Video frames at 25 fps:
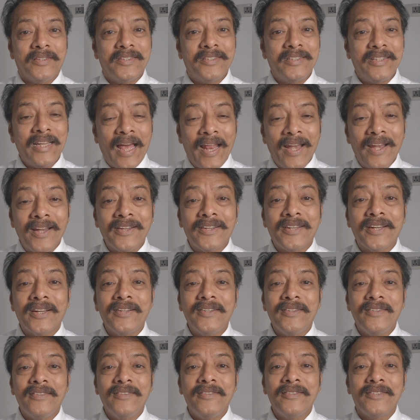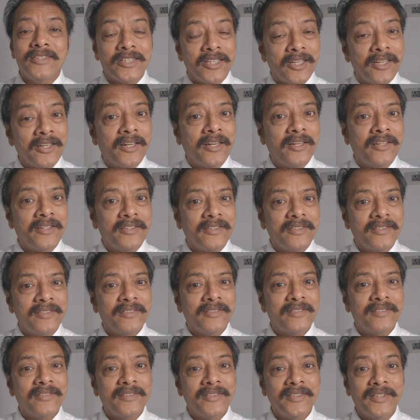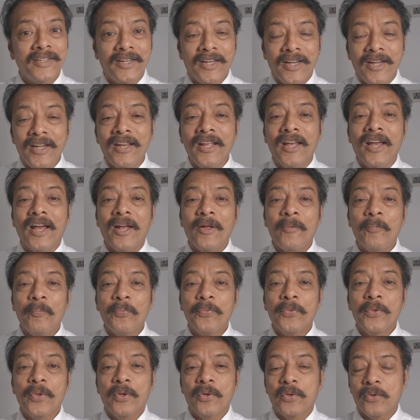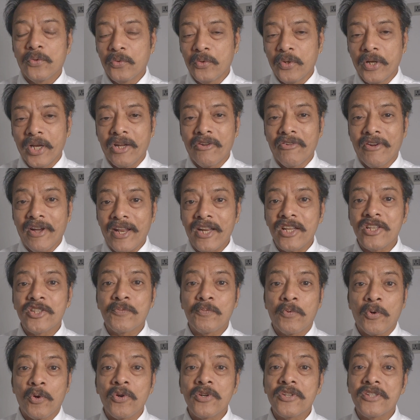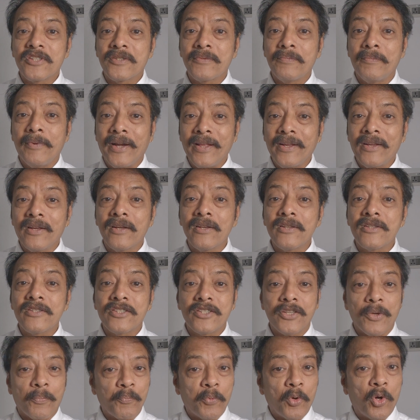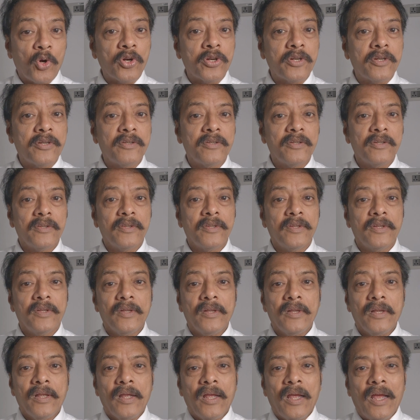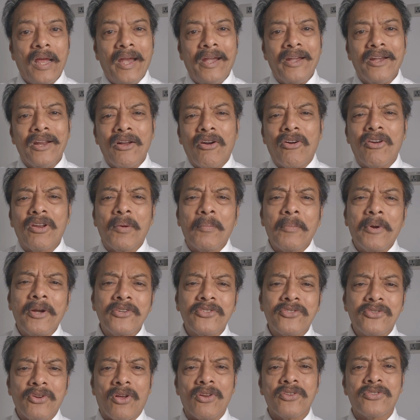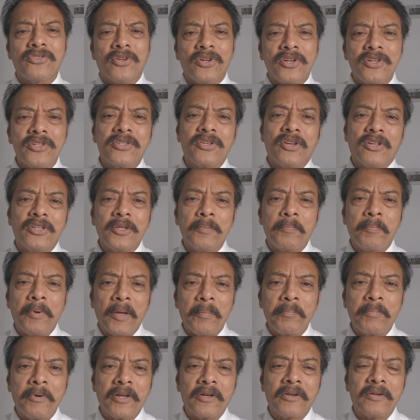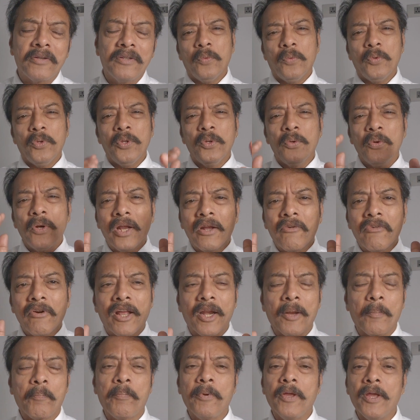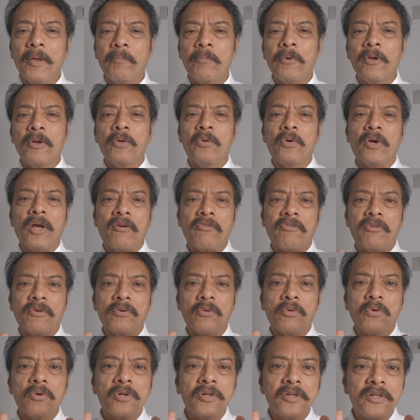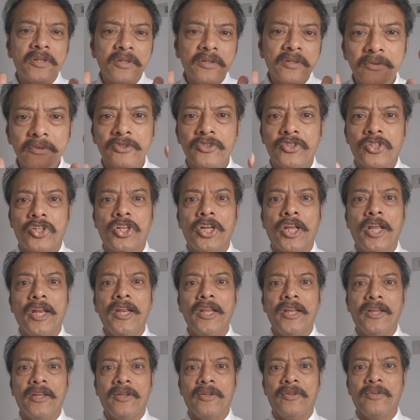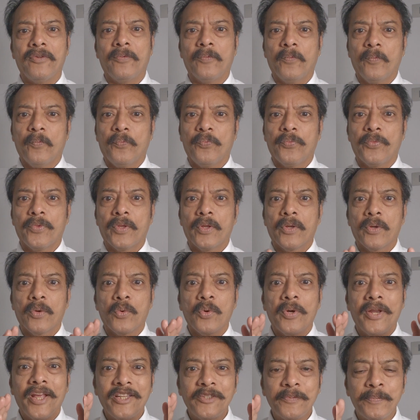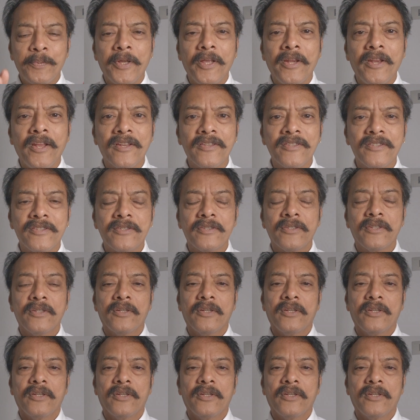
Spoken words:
talented children in India who require sports, medical support, and governments also, it's on the paper. You require people who have good training, good experience.